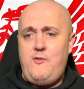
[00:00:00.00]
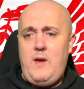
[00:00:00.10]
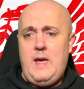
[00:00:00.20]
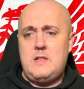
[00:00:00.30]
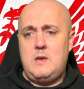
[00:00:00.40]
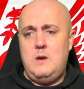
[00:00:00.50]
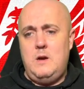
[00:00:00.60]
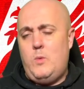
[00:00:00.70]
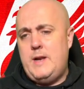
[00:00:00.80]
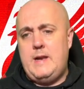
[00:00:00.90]
effect or
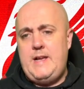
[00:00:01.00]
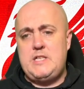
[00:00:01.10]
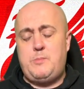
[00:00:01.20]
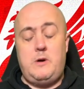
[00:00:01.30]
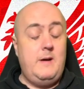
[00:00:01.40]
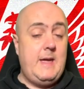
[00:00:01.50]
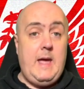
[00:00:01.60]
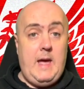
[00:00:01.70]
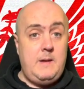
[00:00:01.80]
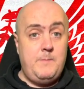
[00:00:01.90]
what it is, but
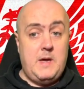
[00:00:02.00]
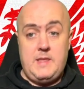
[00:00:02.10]
again,